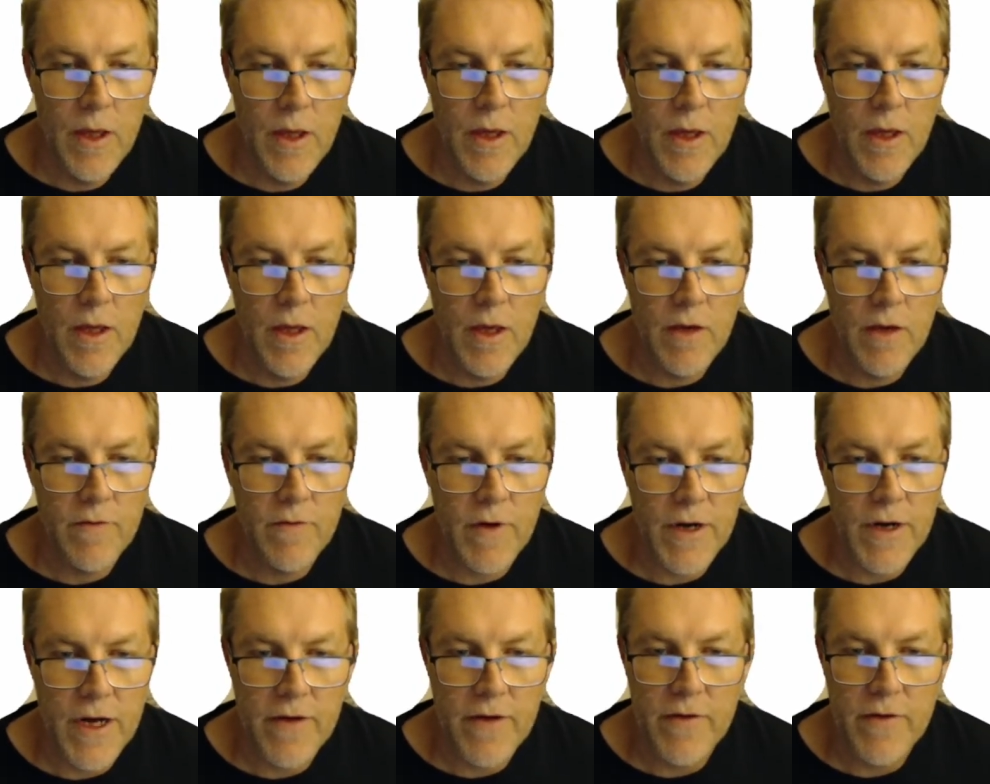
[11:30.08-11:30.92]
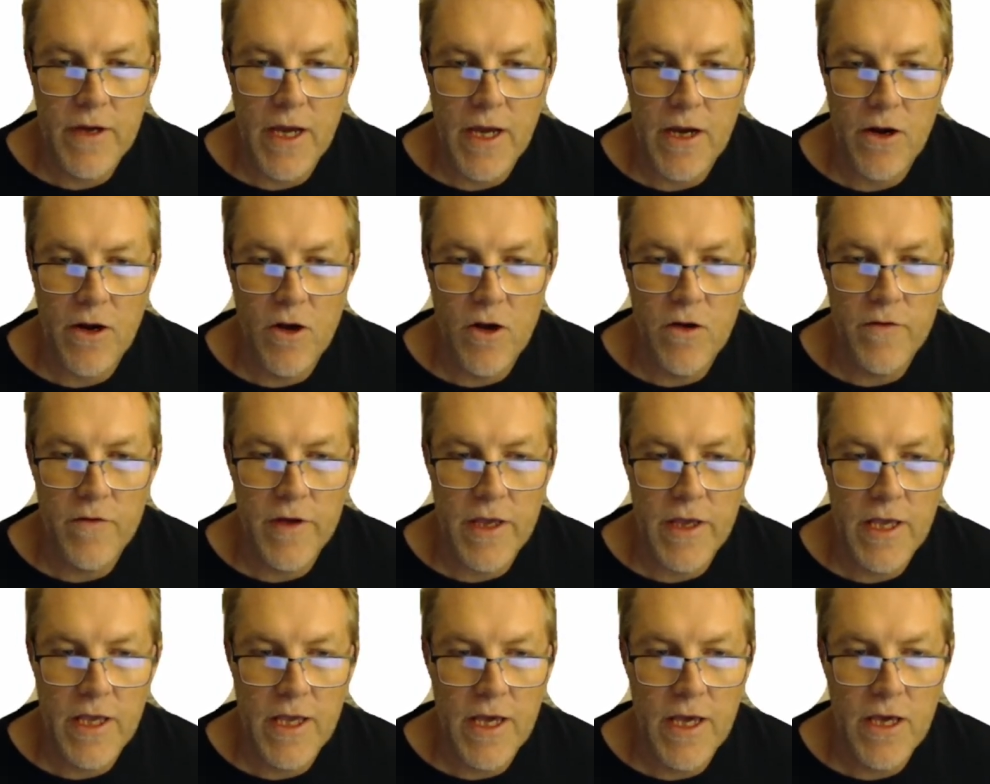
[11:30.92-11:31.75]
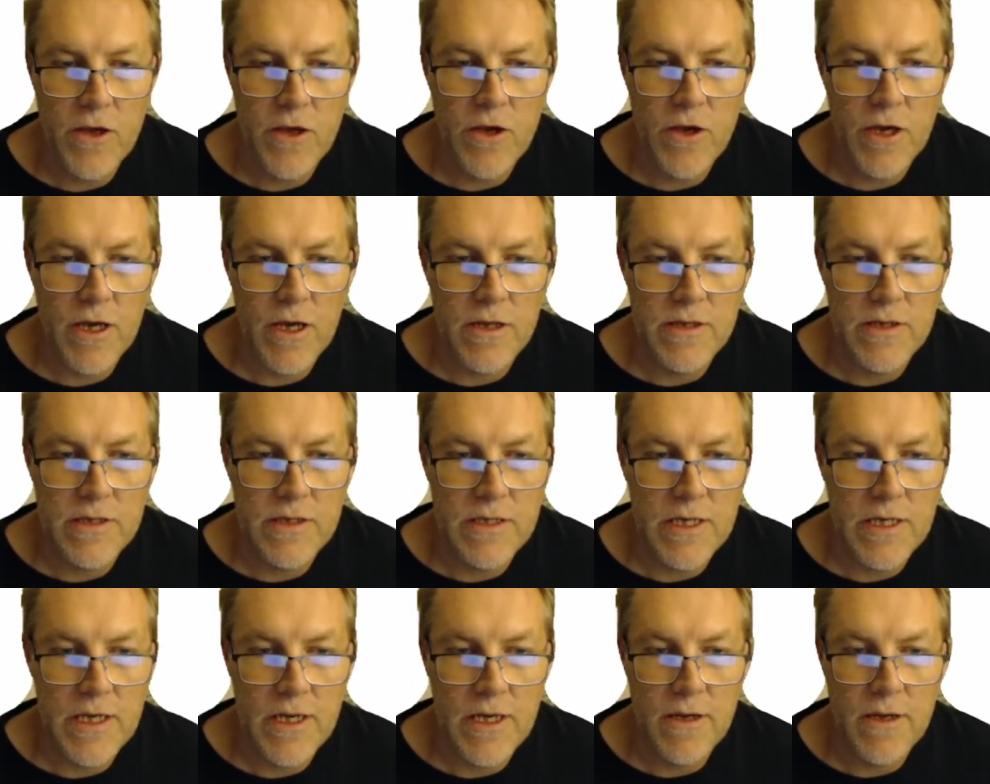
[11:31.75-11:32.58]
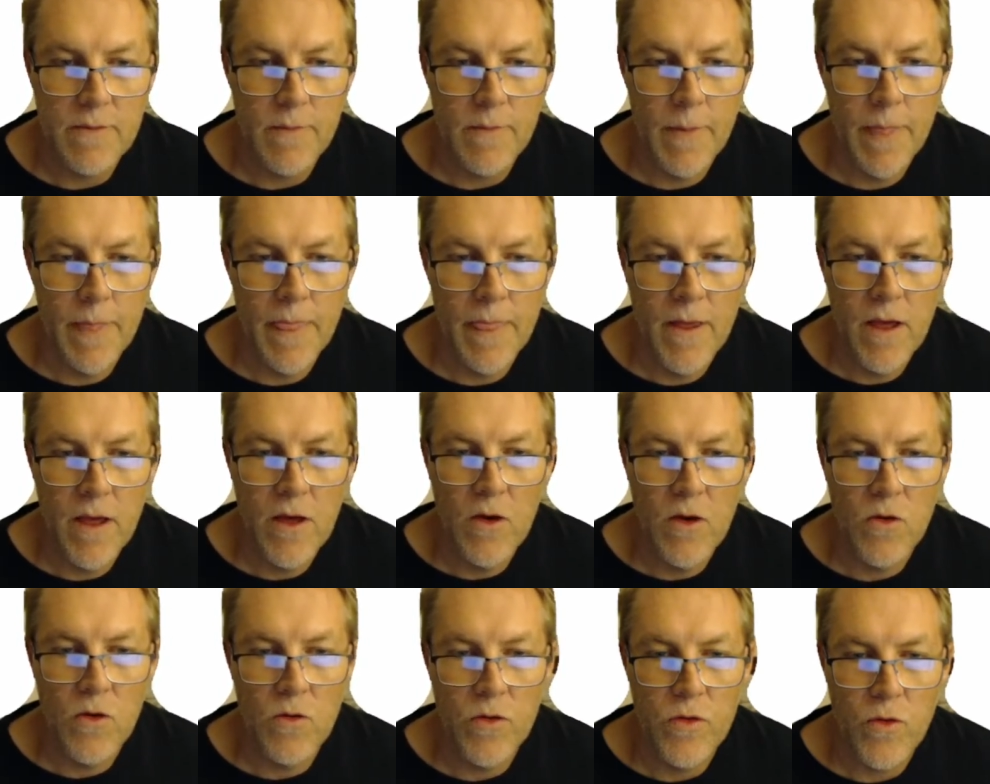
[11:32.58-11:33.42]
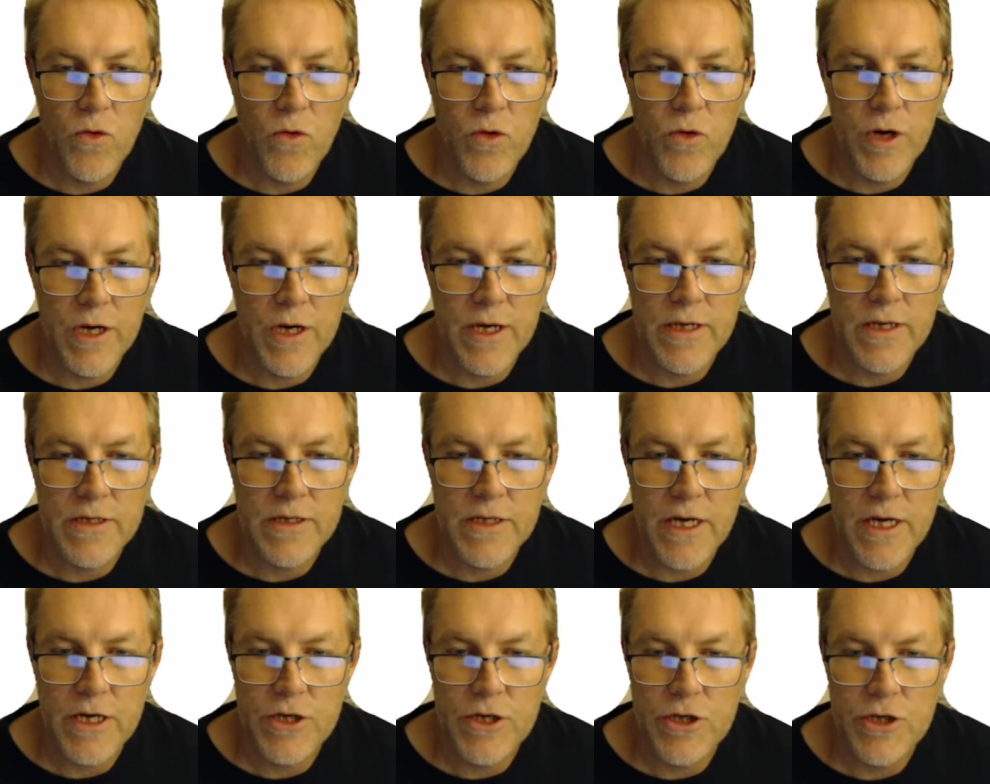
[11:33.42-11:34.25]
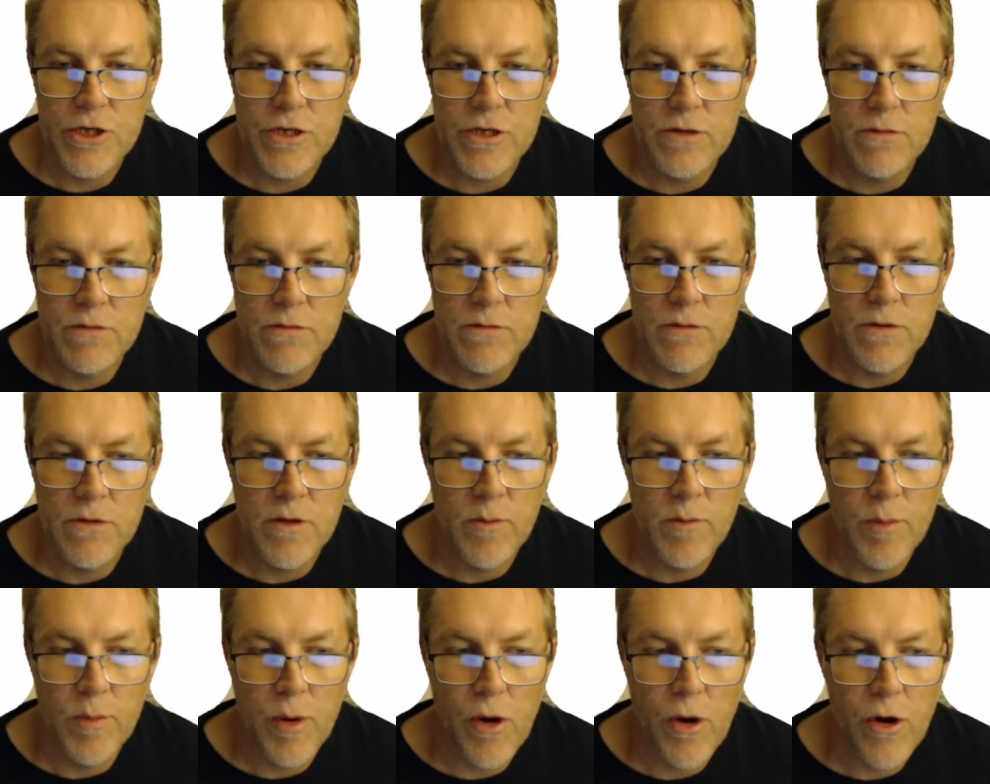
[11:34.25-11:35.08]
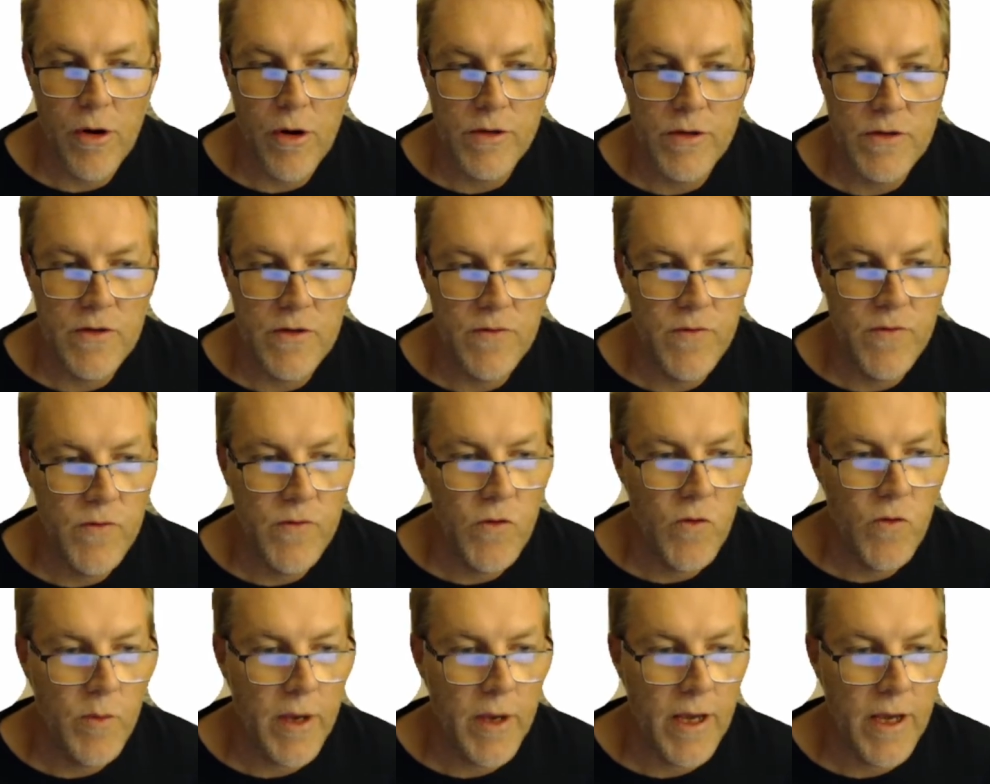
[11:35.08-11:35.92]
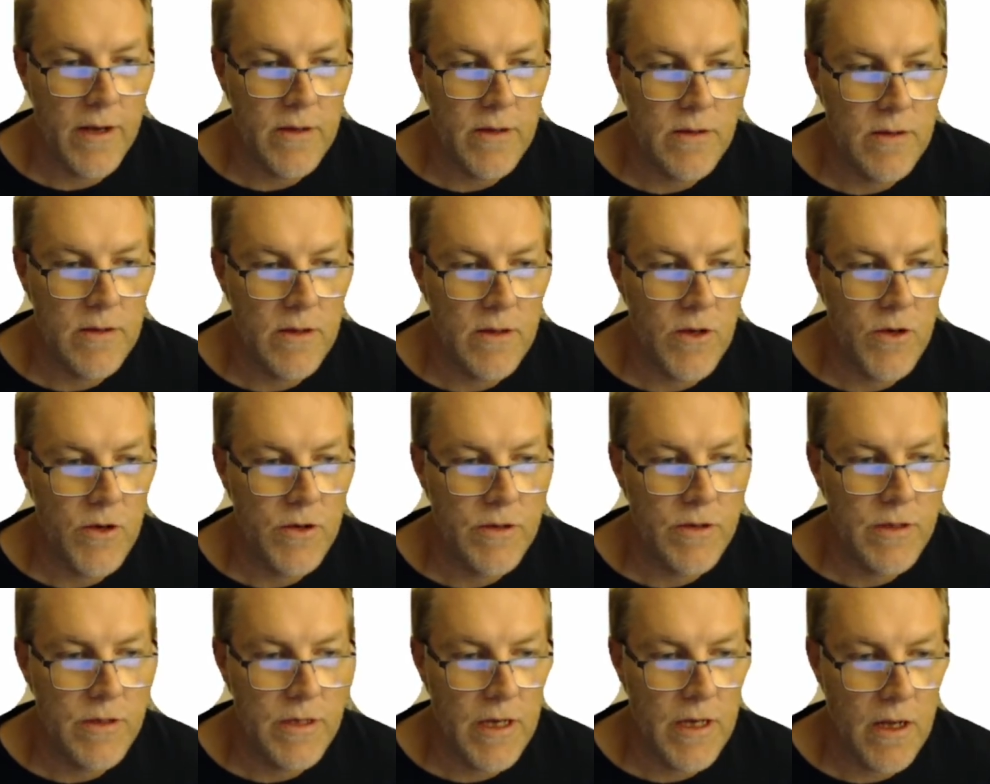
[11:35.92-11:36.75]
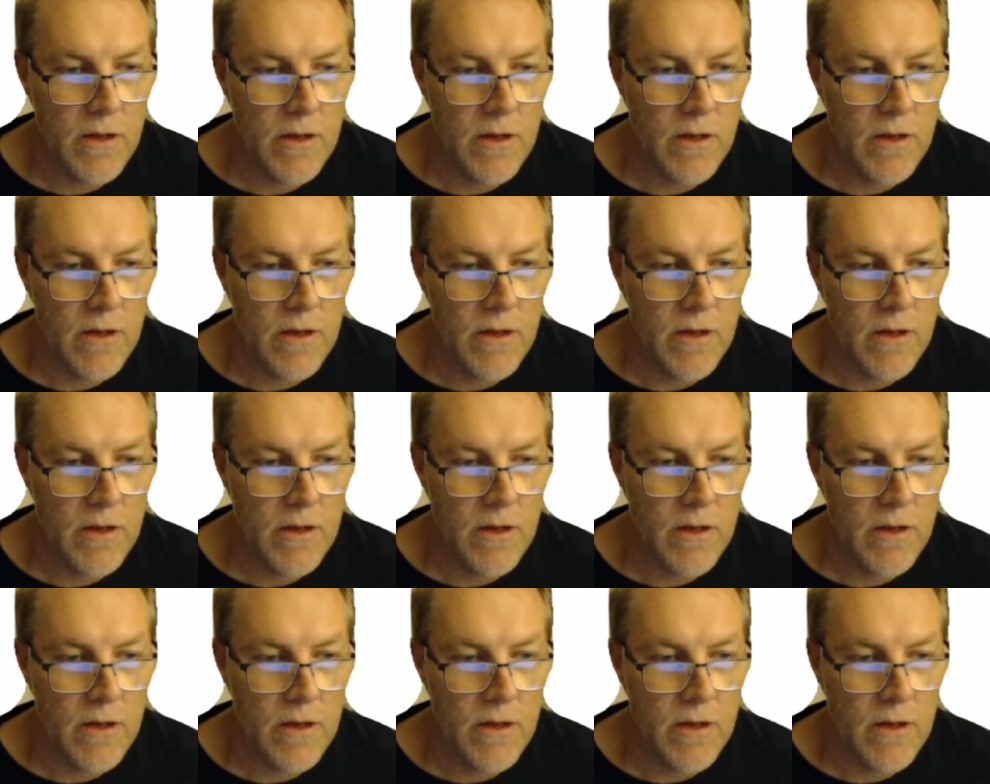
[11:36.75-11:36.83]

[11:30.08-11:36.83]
If I navigate over here, you can see the organization, the bars, the format, the hotel.